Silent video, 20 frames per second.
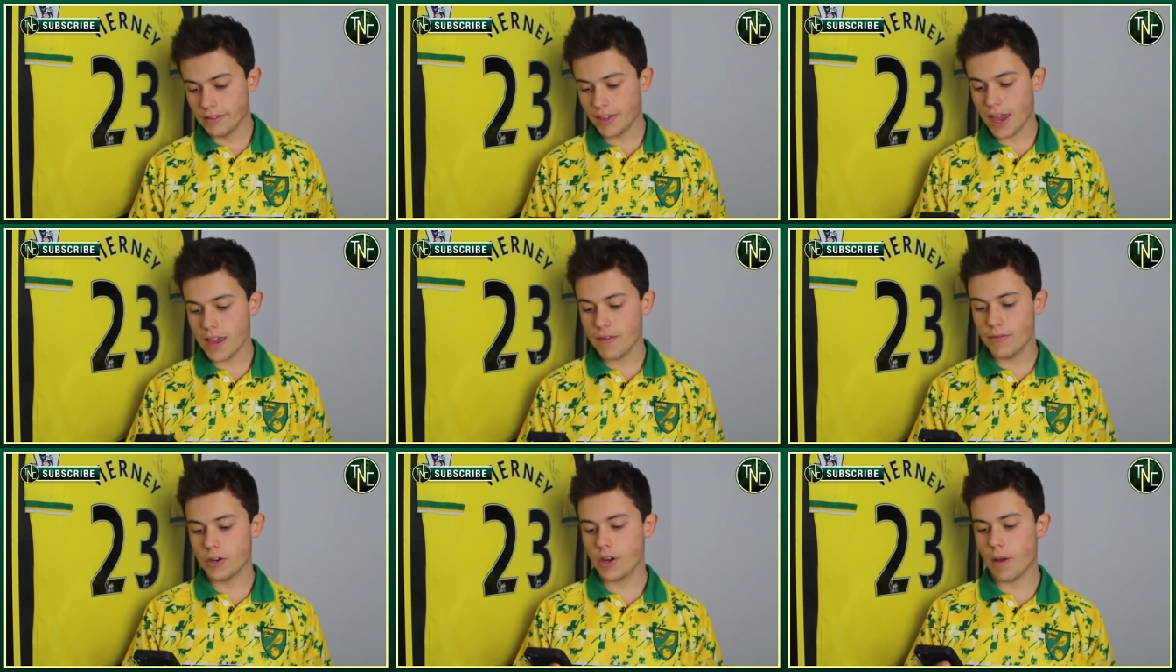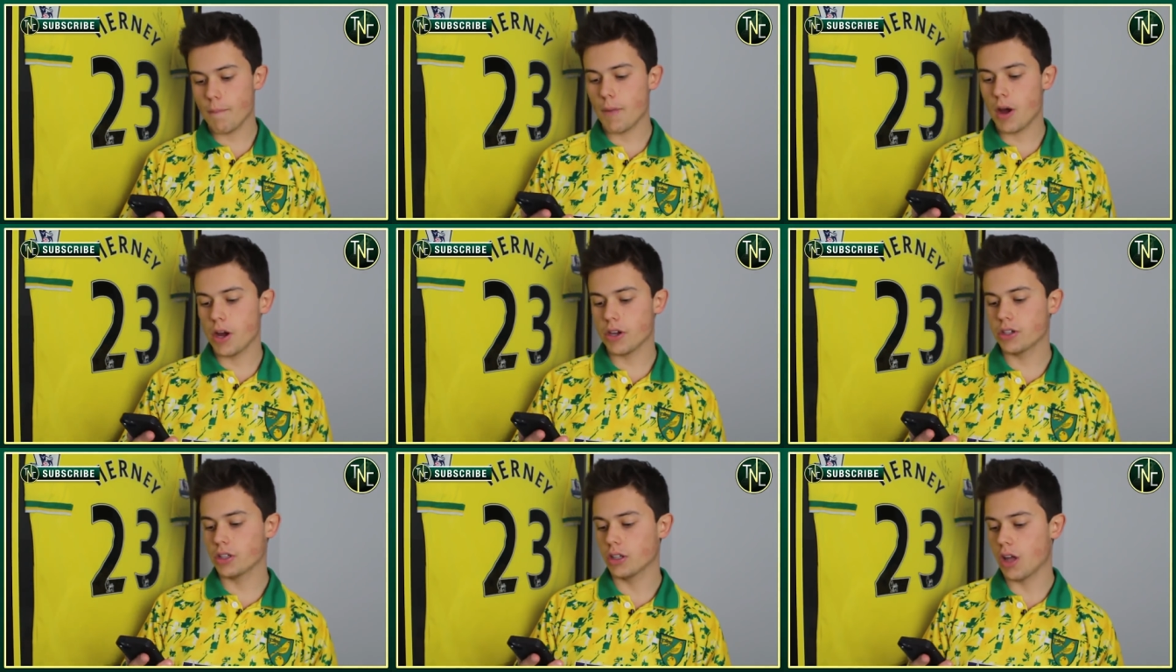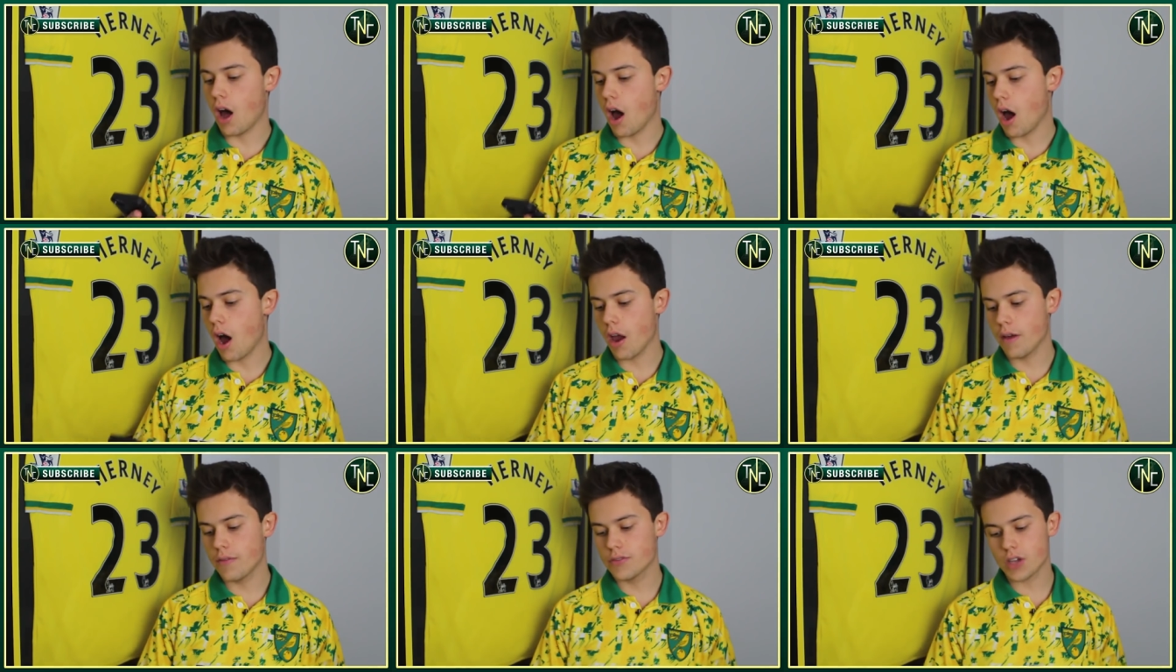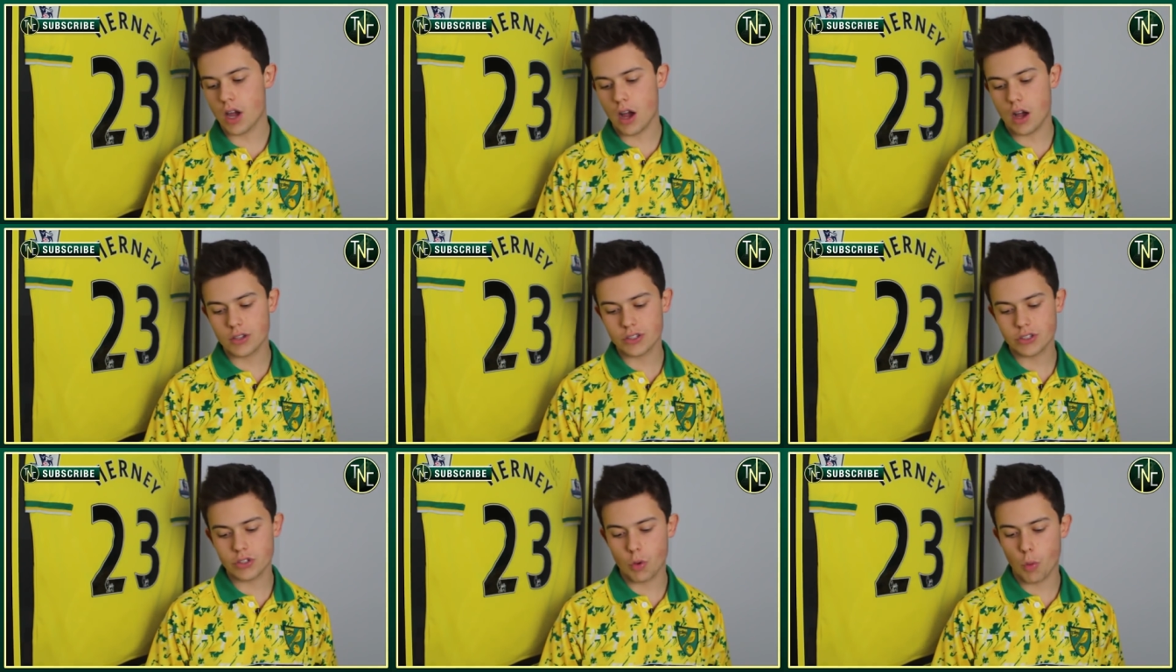David Michael Ives
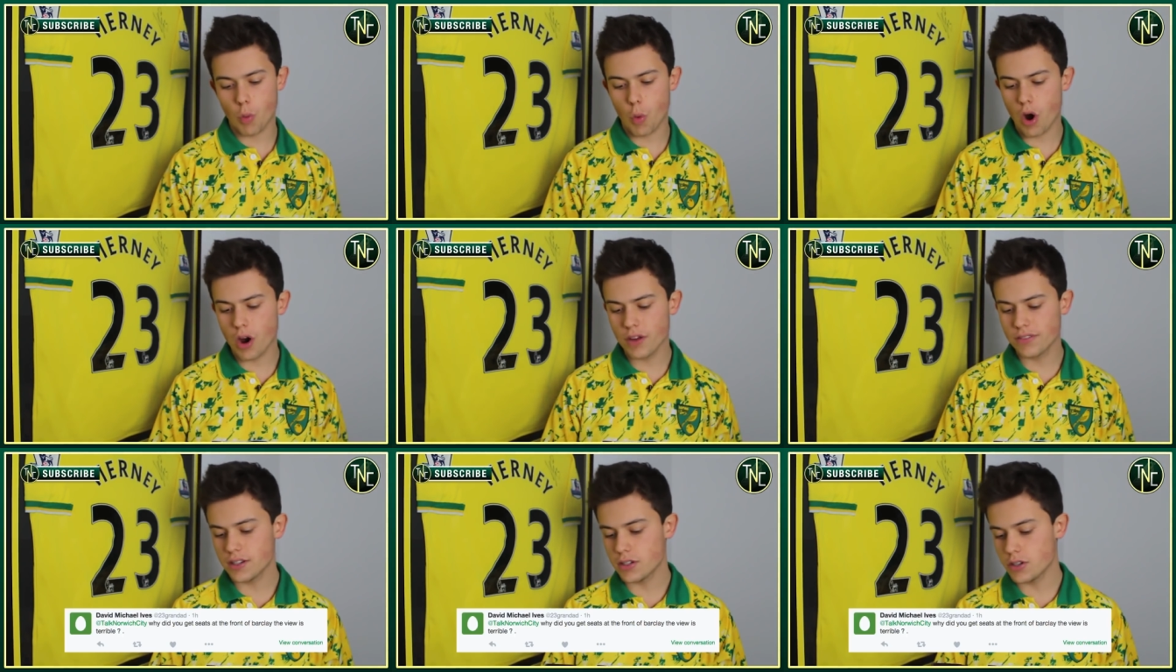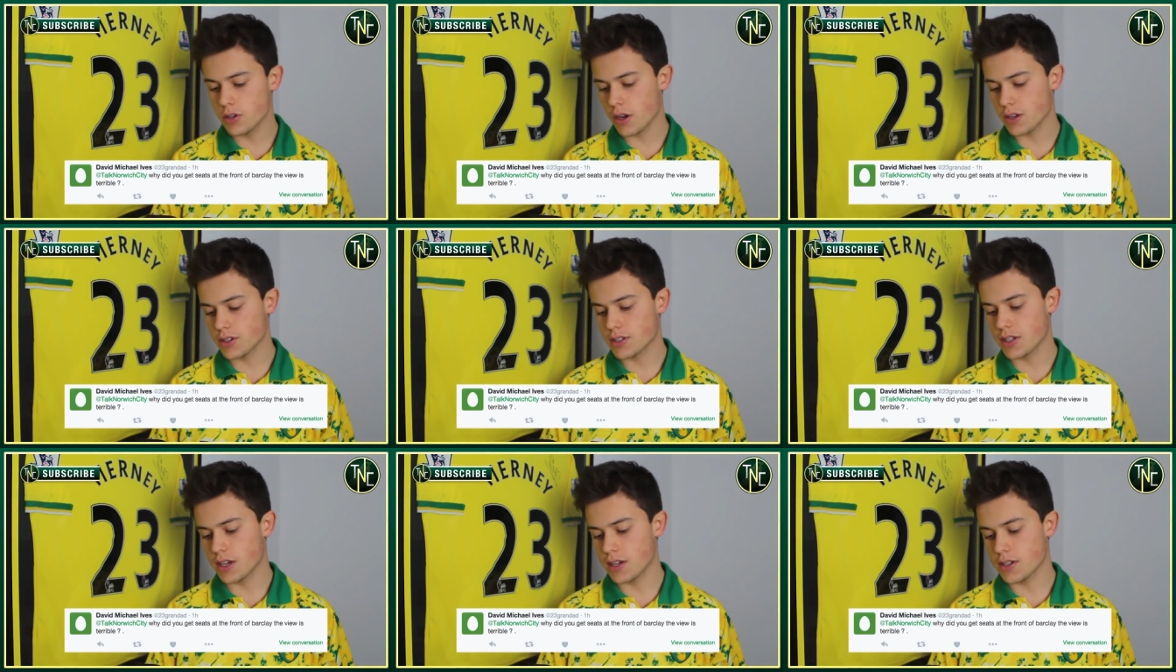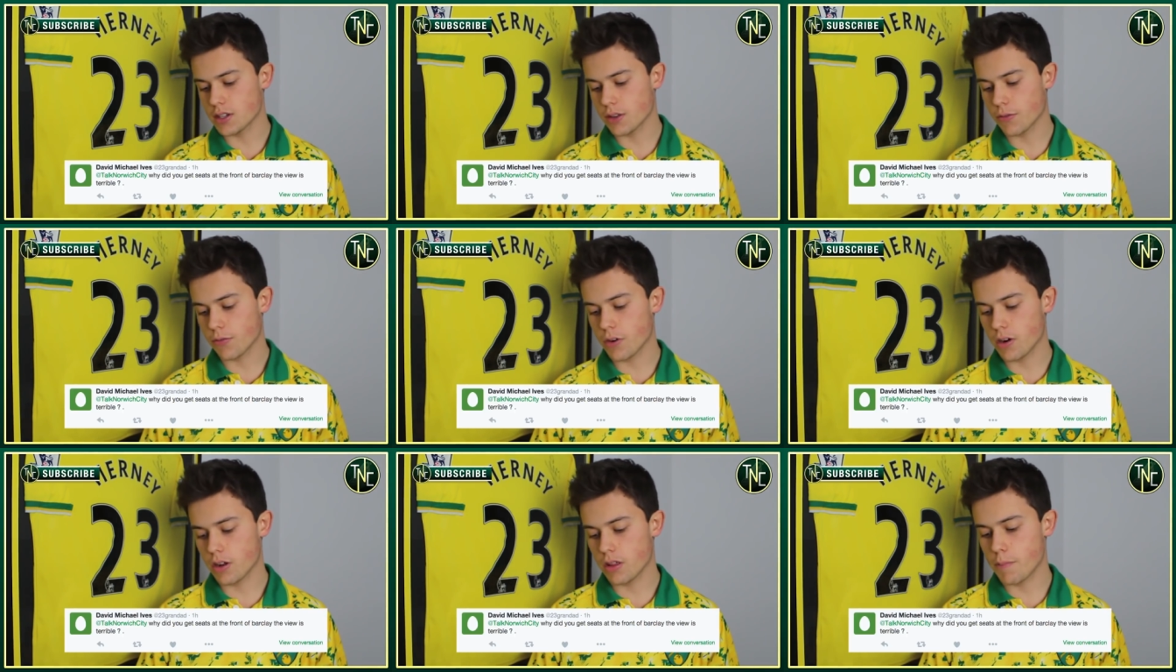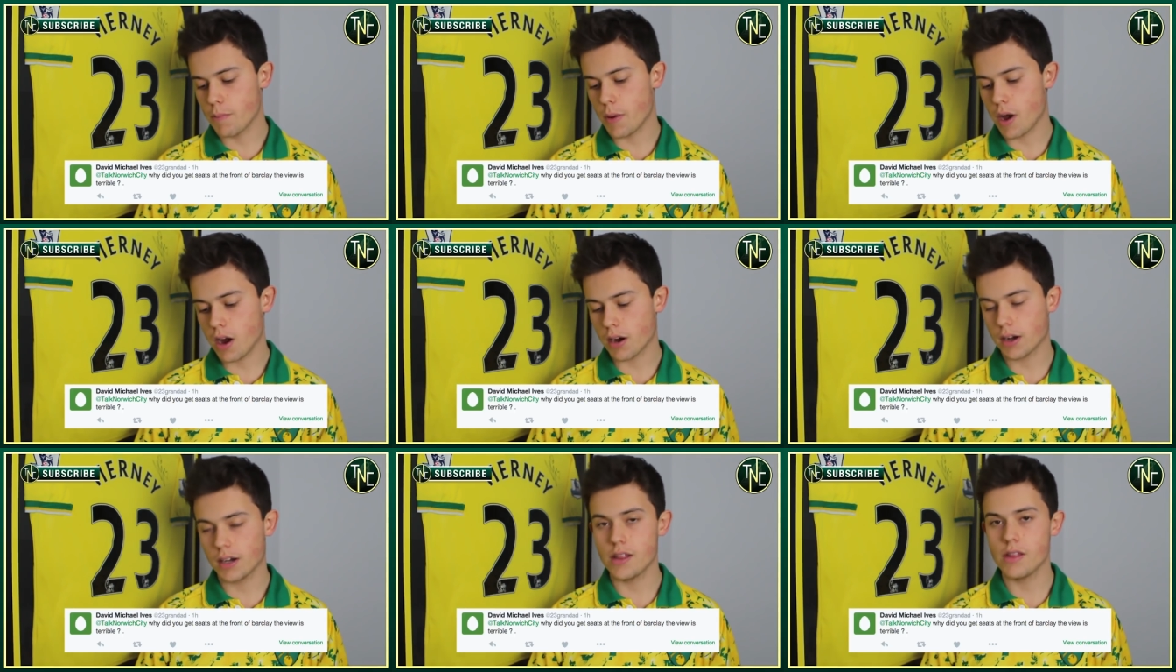asks, why did you get seats at the front of the
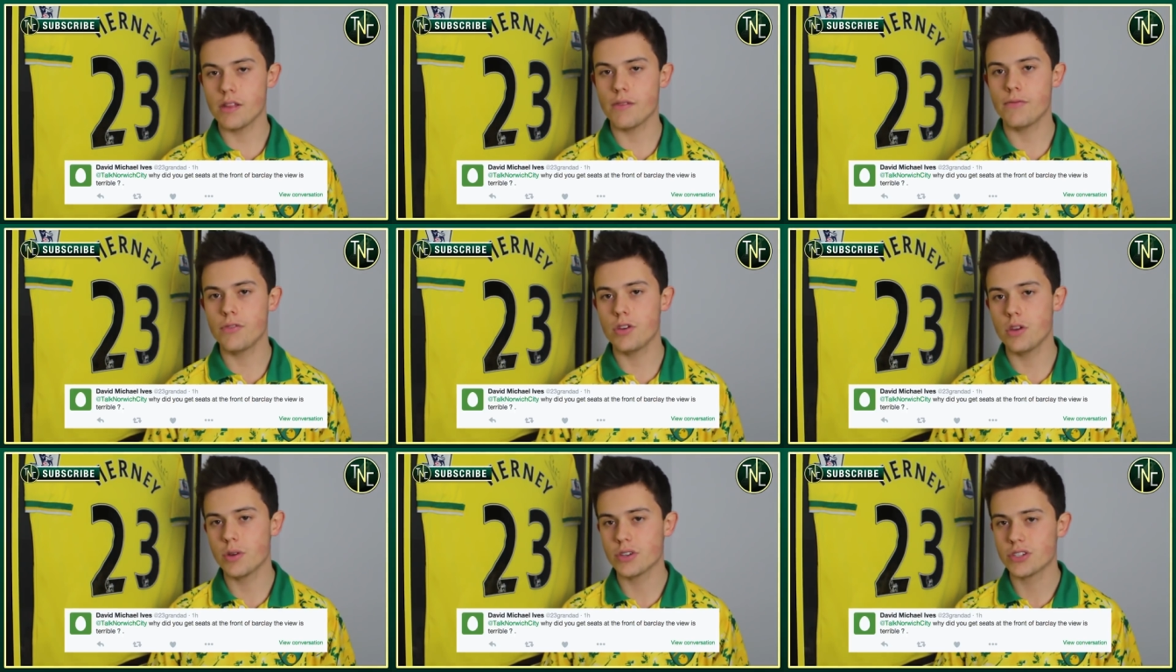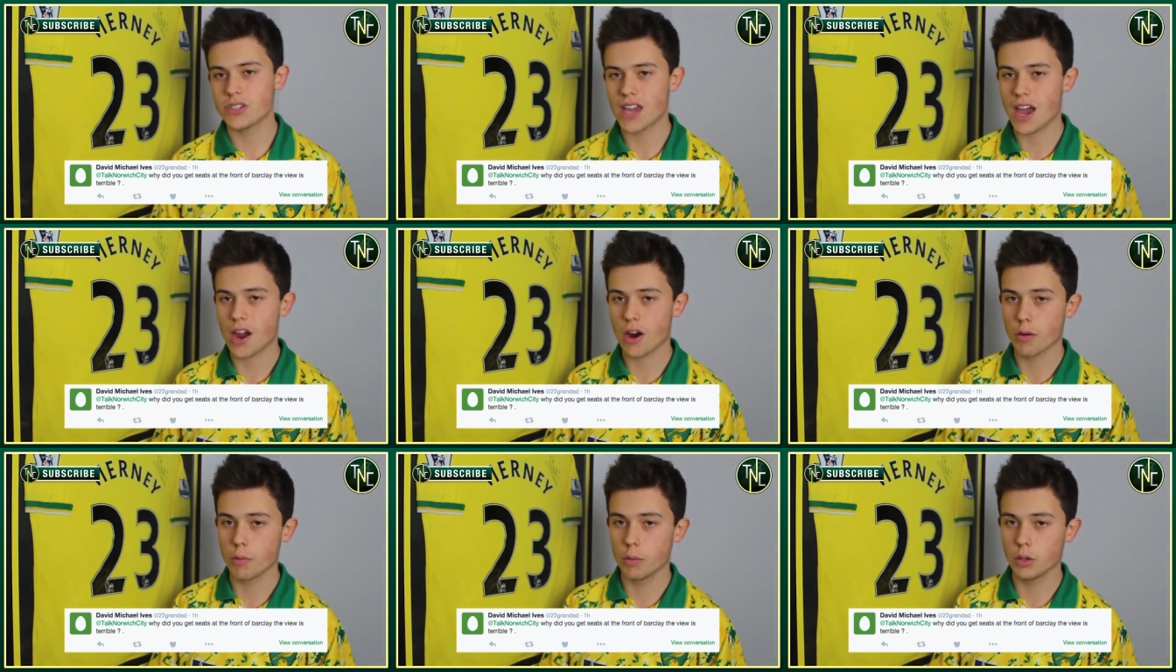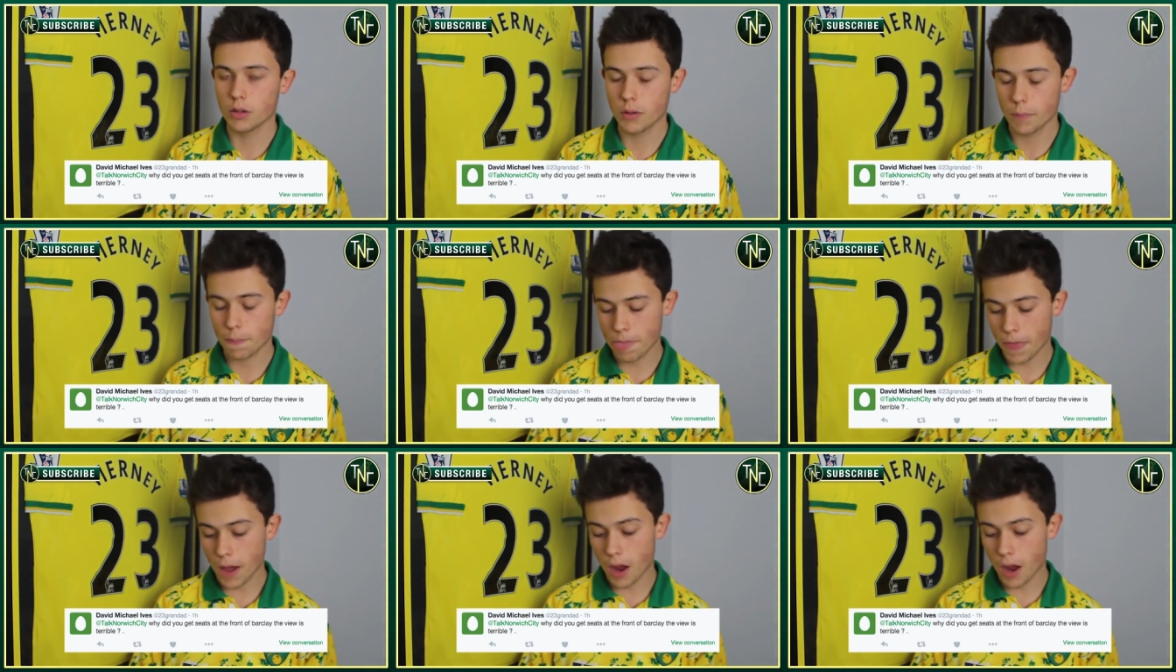Barclay? The view is terrible.